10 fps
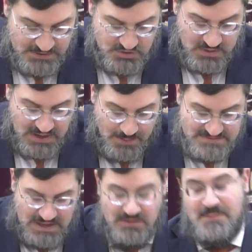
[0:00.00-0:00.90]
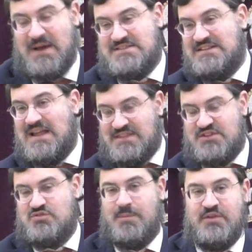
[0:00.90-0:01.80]
So it comes out Lemaisa like
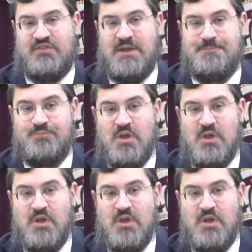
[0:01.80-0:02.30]
this, Rabbi say.